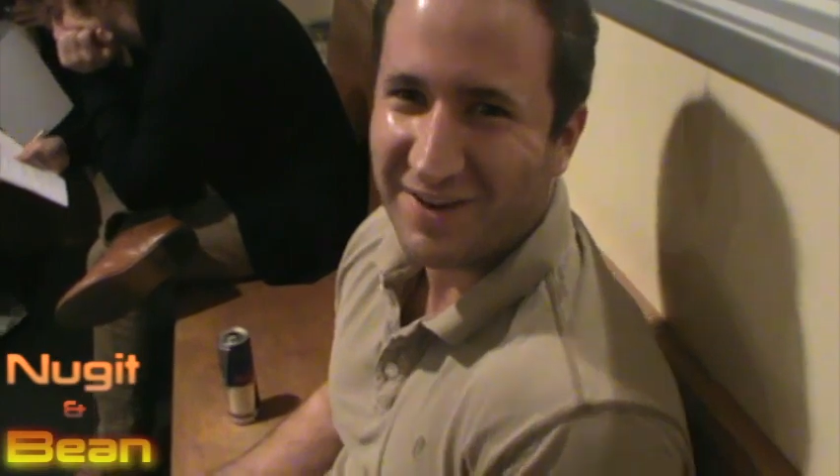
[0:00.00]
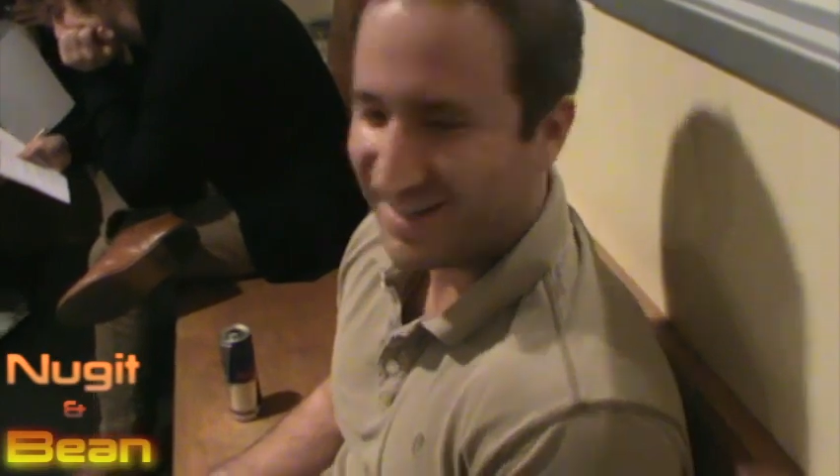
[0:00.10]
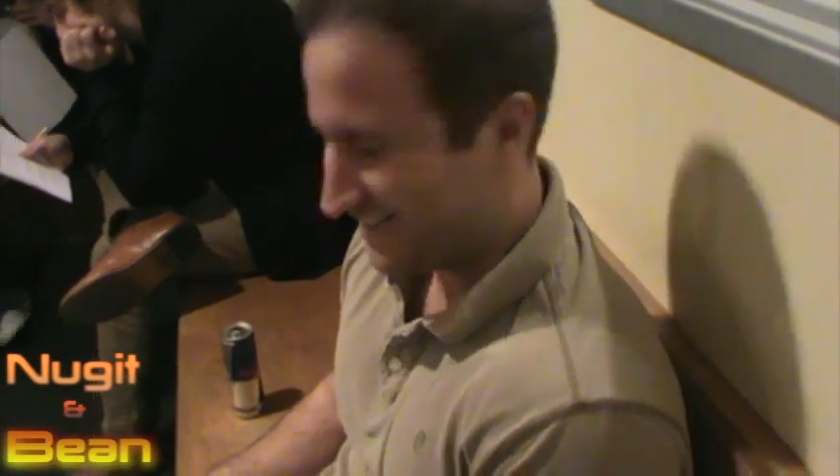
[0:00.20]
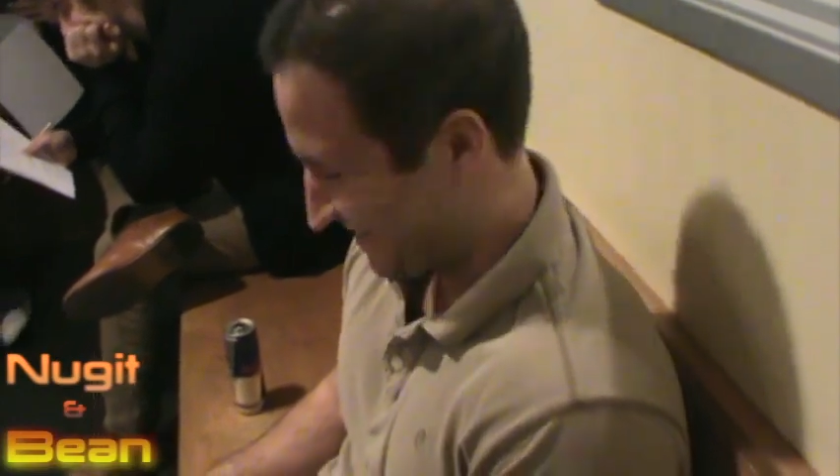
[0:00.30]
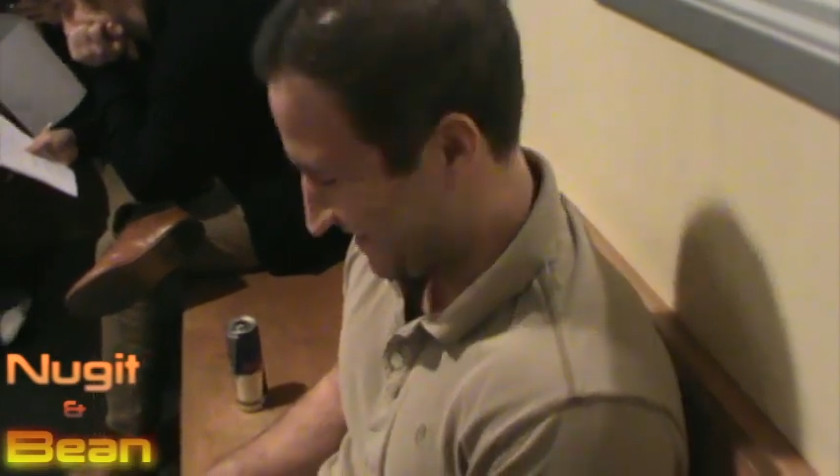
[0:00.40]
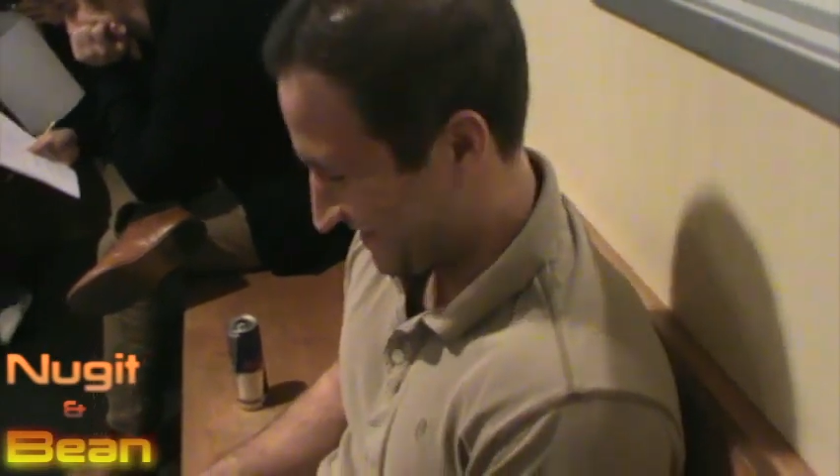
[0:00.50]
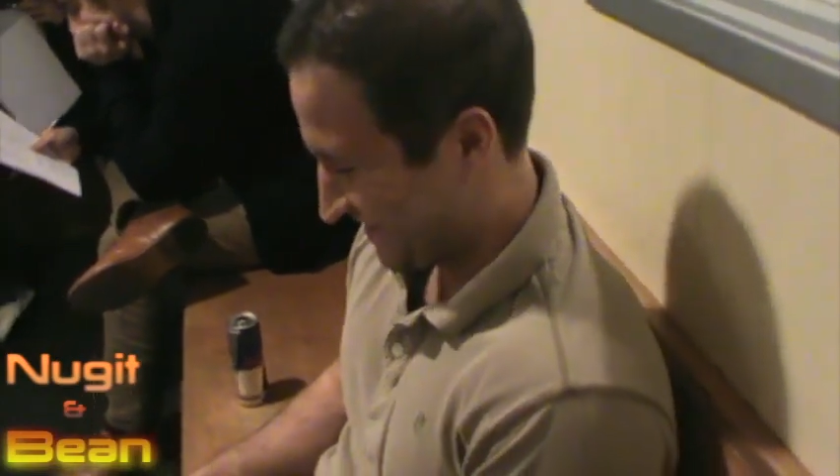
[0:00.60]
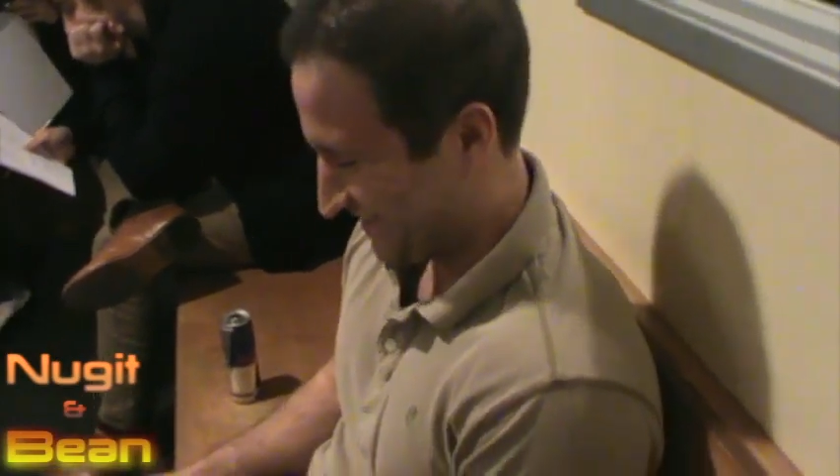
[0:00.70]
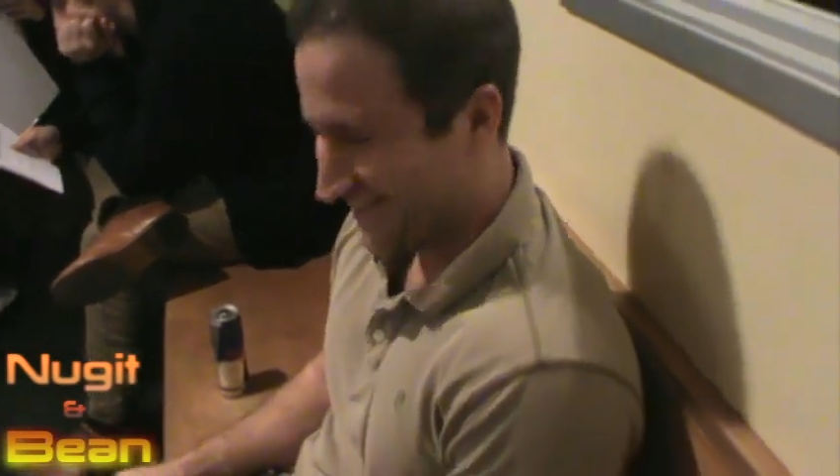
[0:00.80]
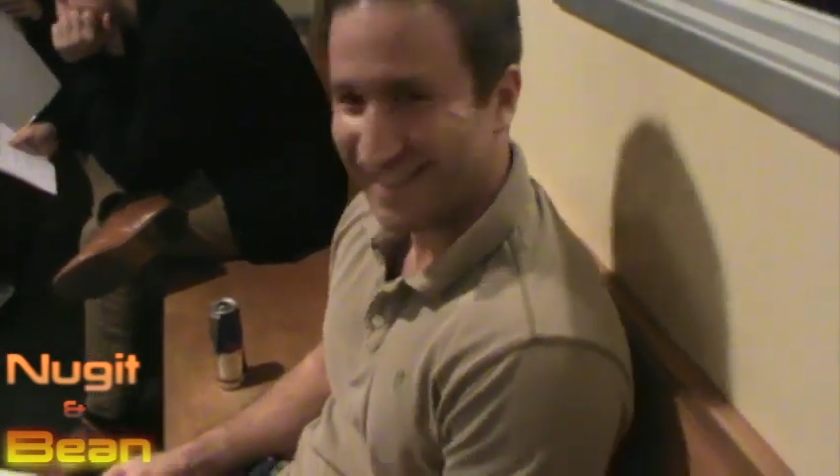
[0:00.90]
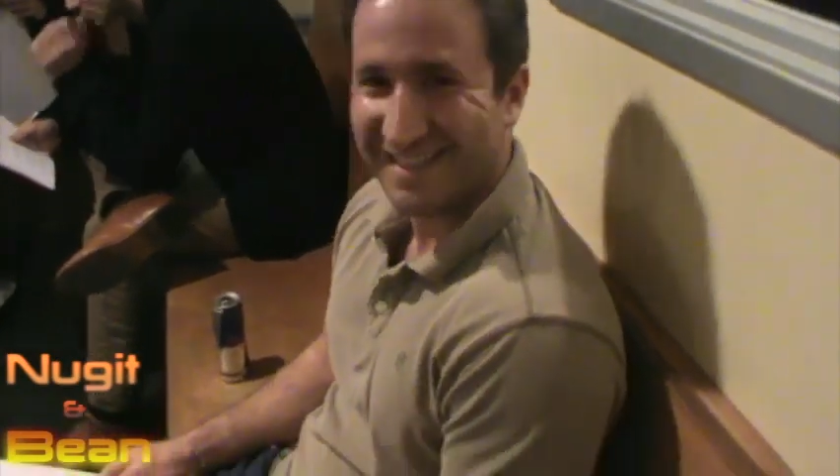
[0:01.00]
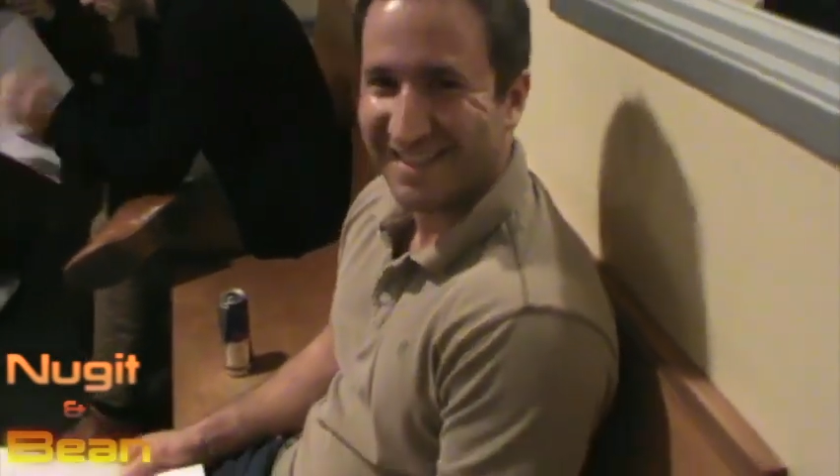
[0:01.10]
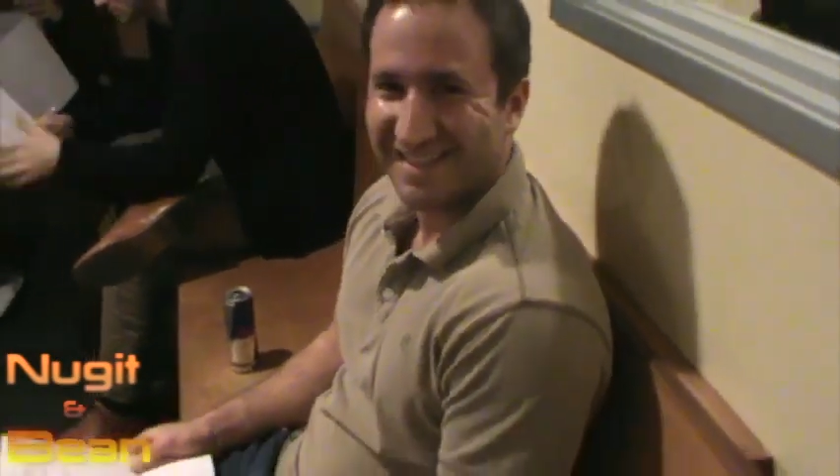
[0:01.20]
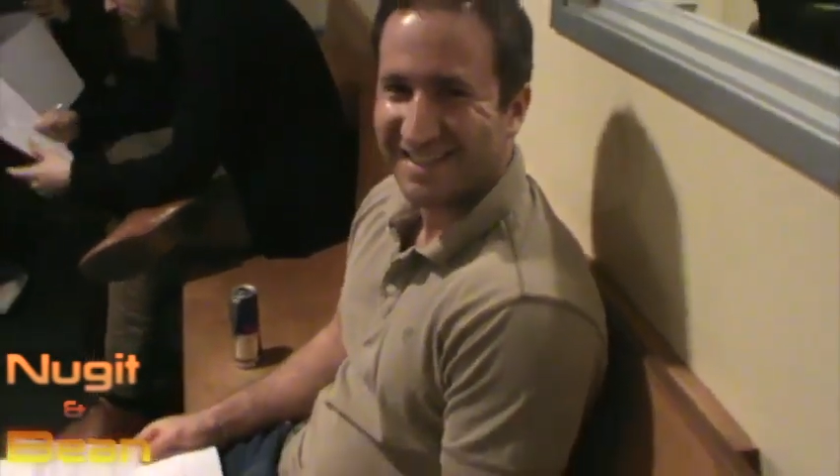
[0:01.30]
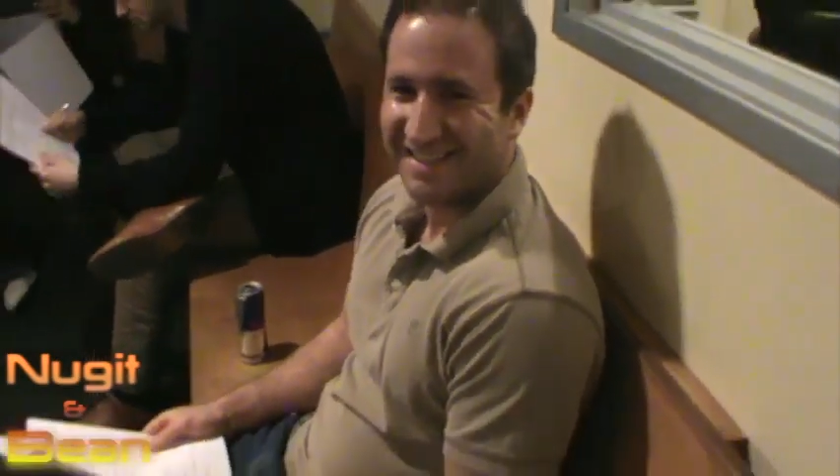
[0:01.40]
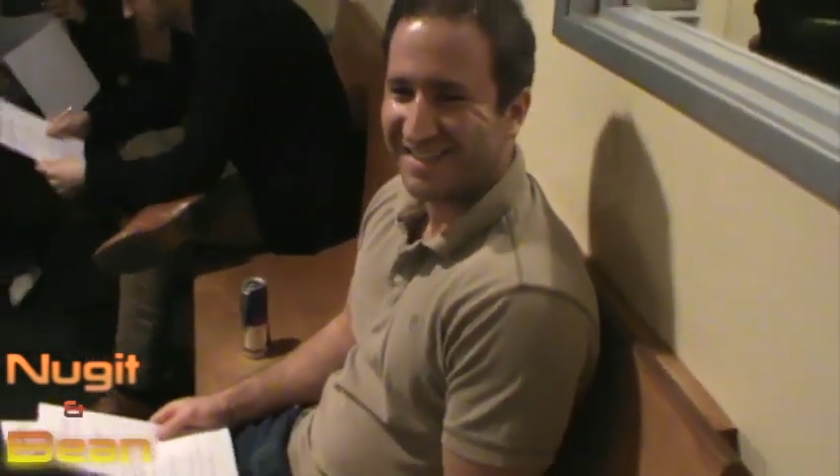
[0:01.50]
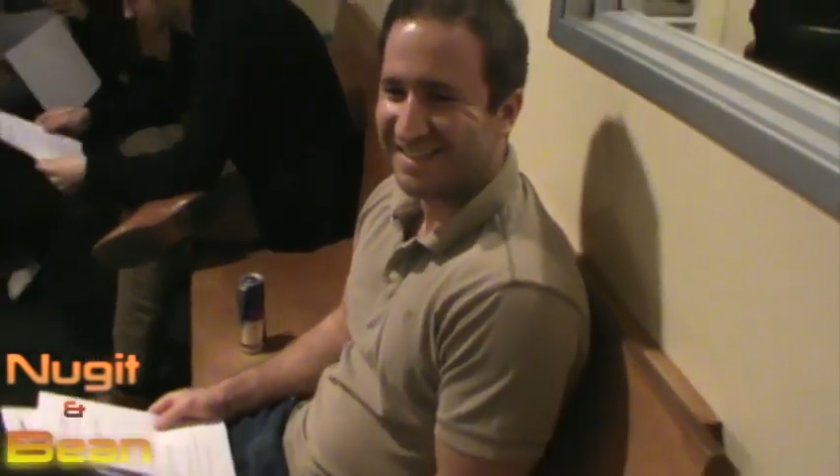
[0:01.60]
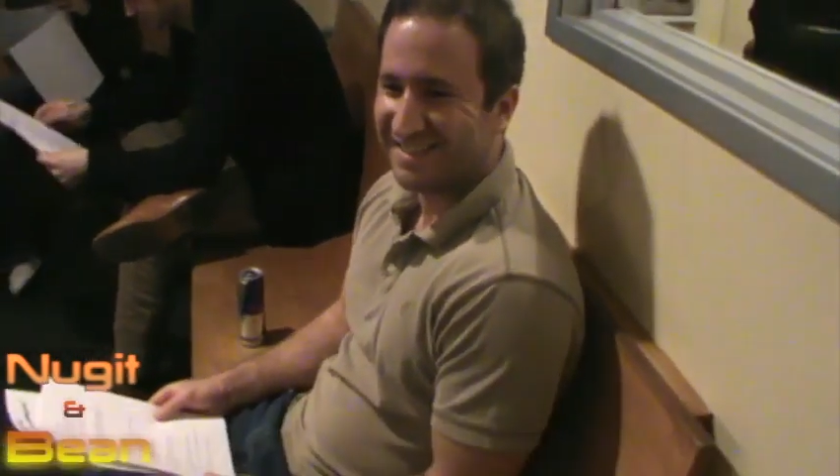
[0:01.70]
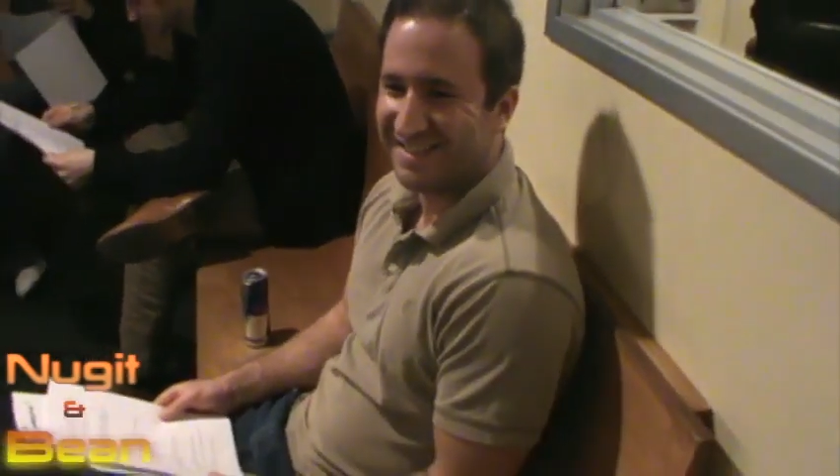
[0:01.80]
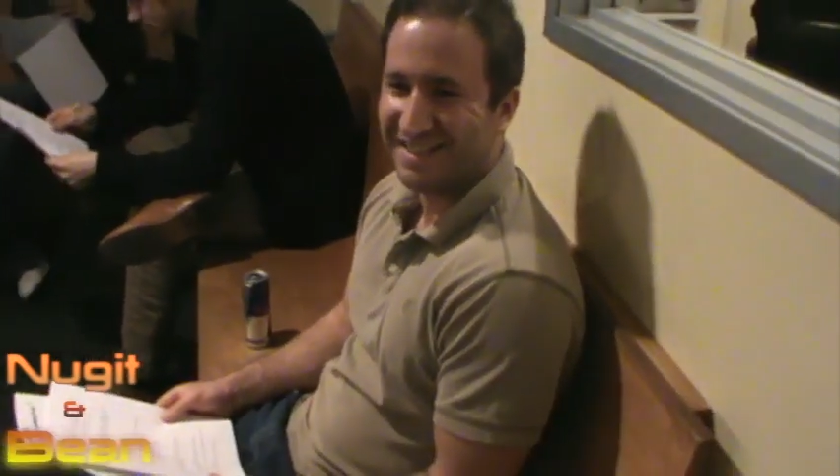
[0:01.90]
Right? Yeah, totally.
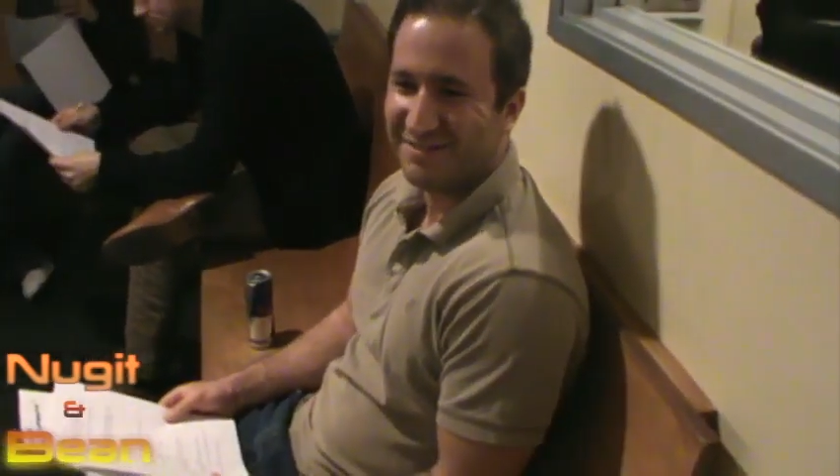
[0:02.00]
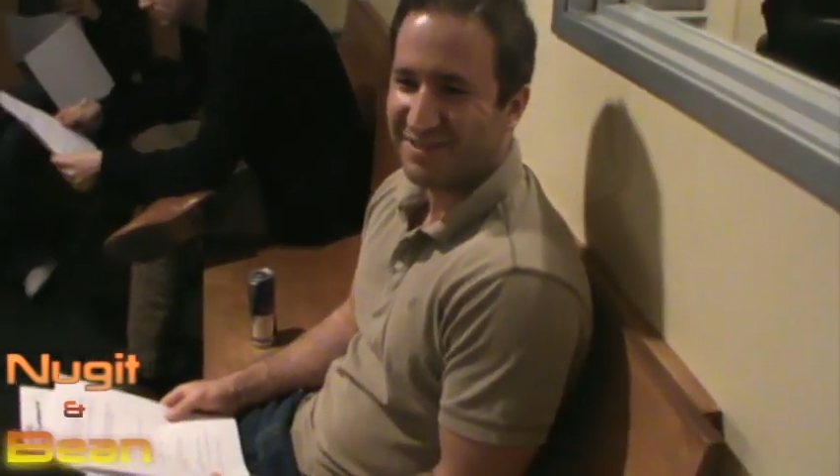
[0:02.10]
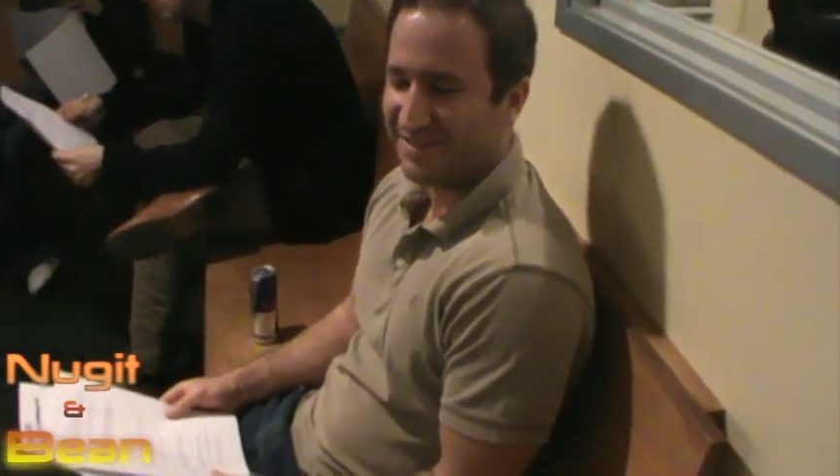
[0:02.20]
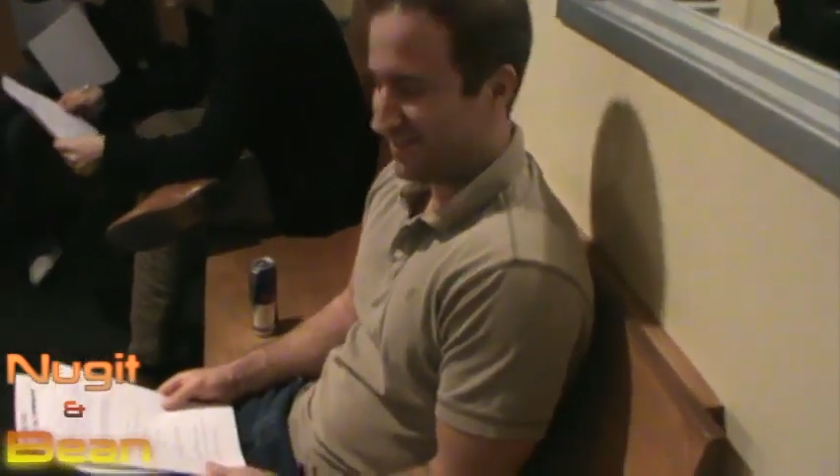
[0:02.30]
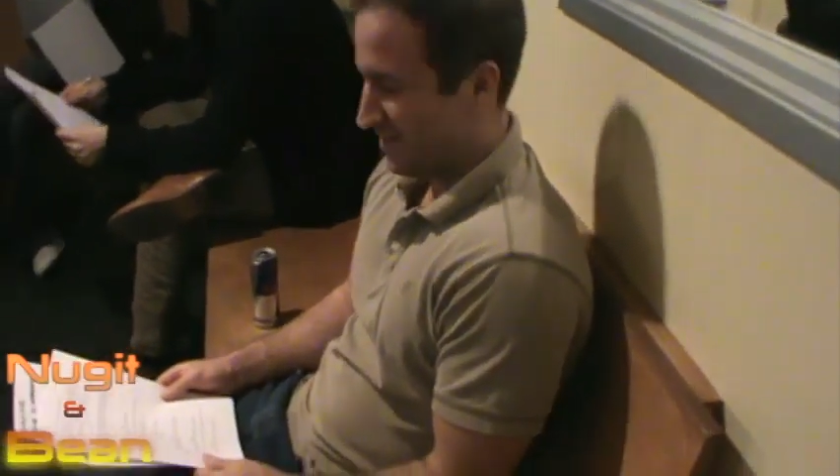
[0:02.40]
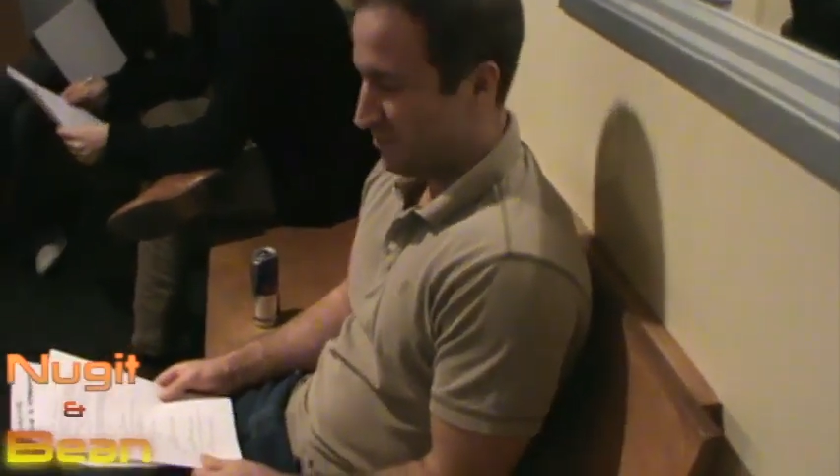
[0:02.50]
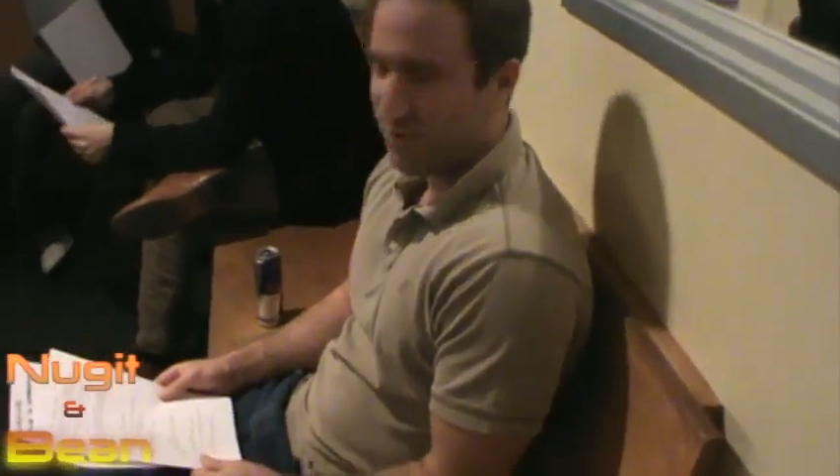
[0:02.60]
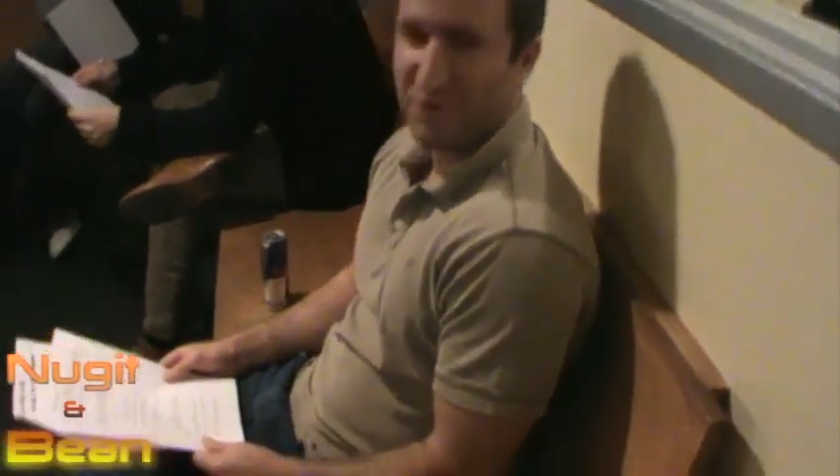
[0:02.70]
Thanks, man. Yeah. Where